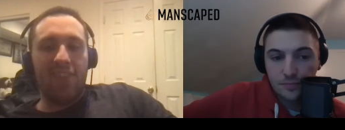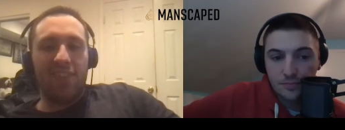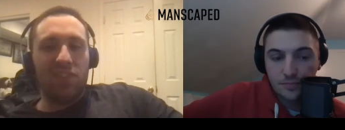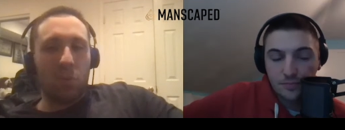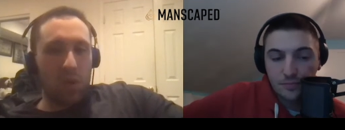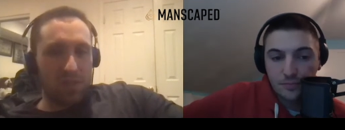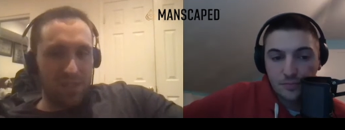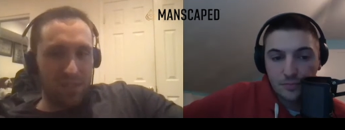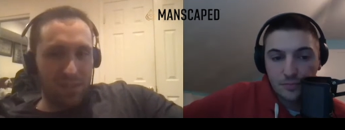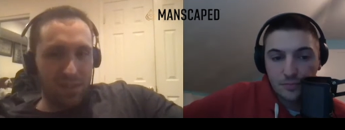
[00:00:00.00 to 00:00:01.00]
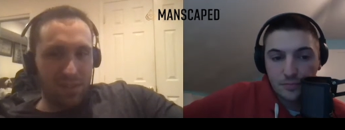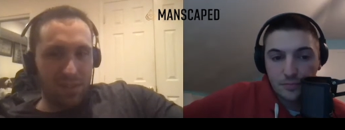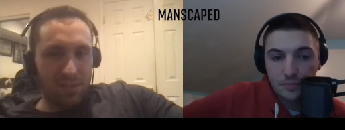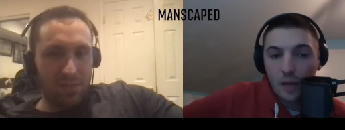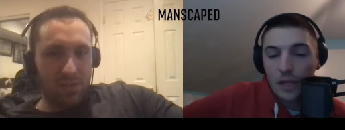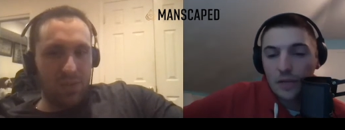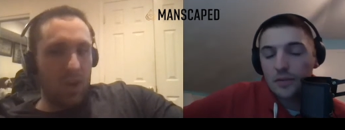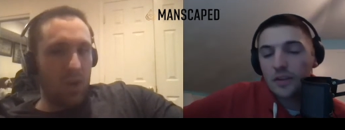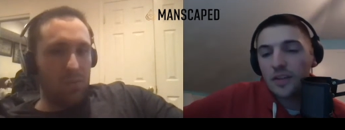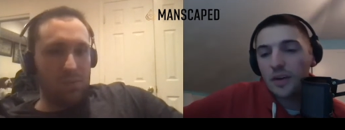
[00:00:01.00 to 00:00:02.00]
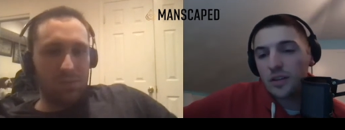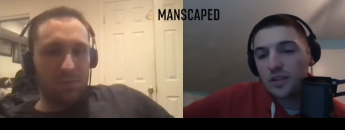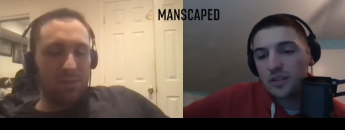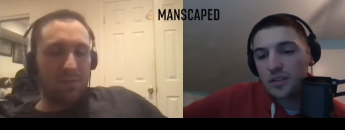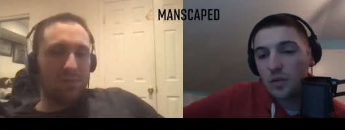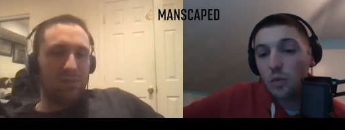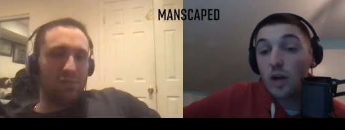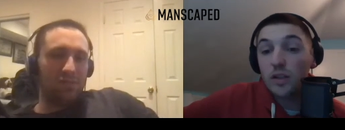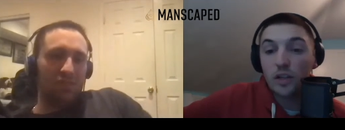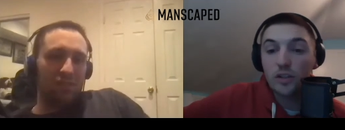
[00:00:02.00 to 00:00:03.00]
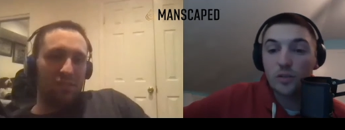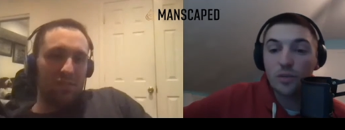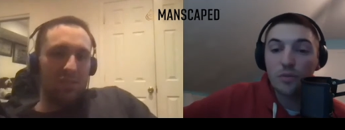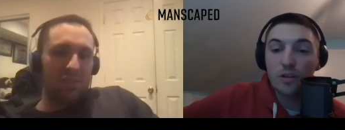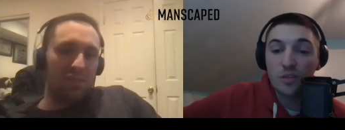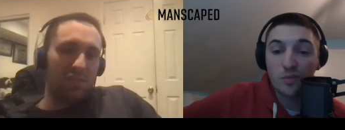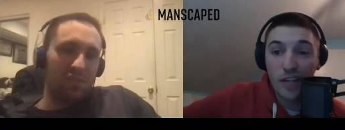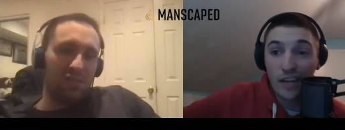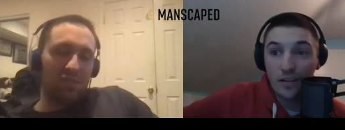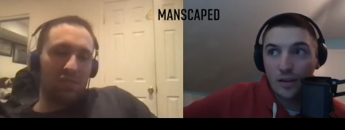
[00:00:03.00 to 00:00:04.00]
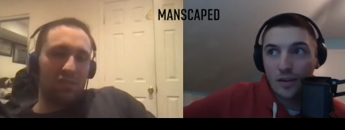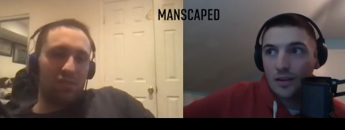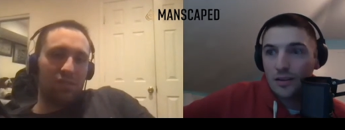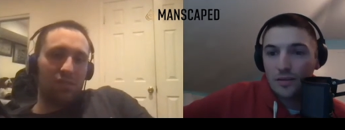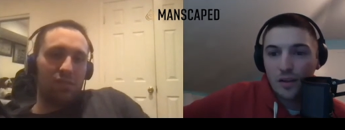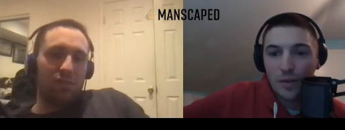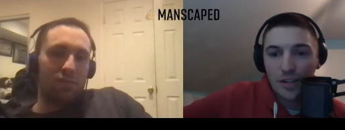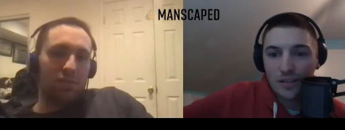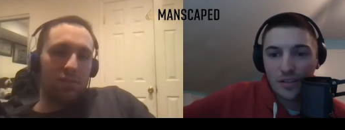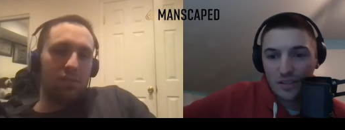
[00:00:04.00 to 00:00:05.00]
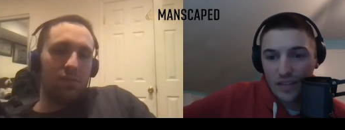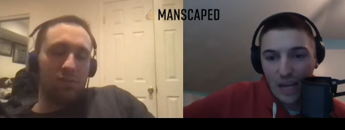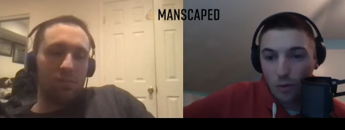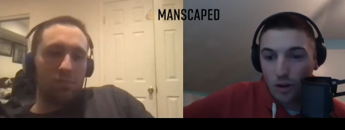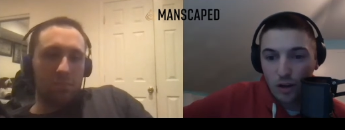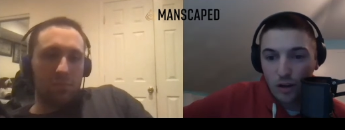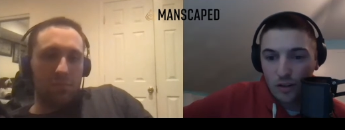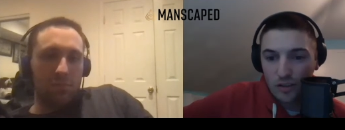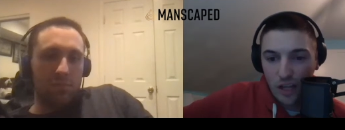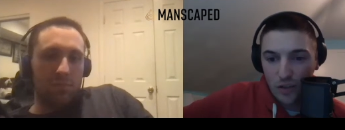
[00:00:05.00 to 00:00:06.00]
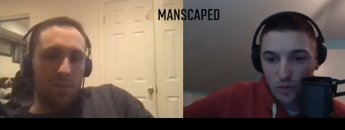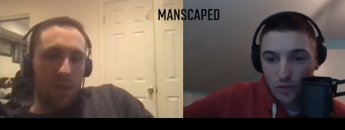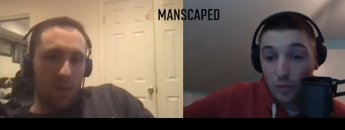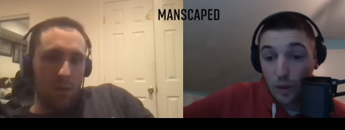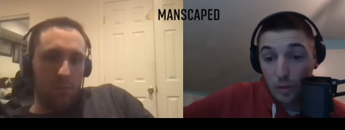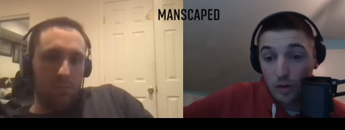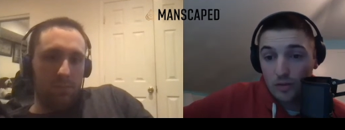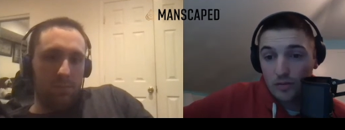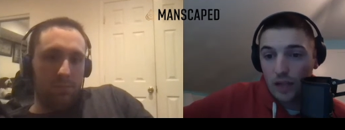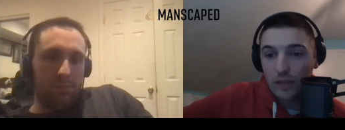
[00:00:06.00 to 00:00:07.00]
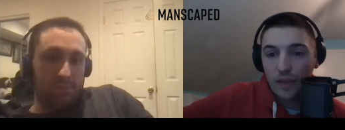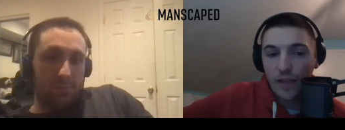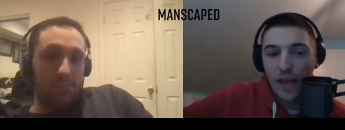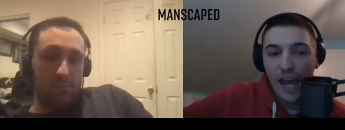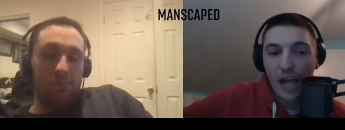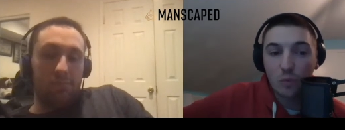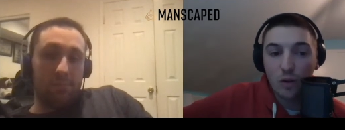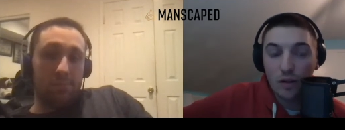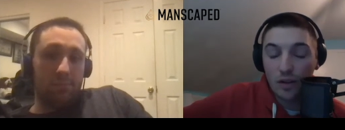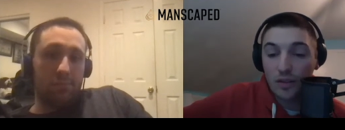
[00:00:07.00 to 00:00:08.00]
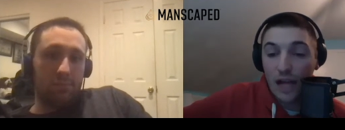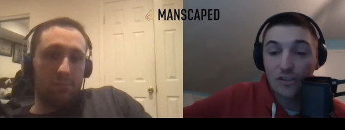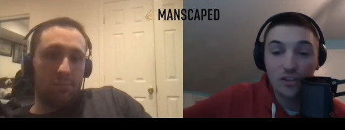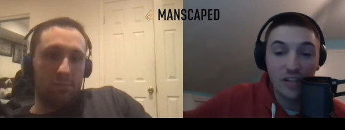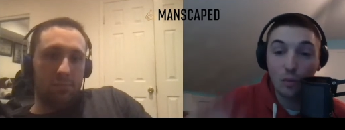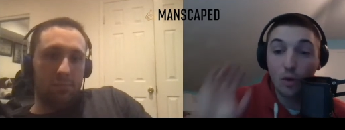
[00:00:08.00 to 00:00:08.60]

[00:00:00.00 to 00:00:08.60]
Speaker 1: then there wasn't.
Speaker 2: I mean, so, the thing with this is, like, one, people also forget coming into the season, they had one of the hardest schedules on paper. Like, they, they had one, last year, they had one of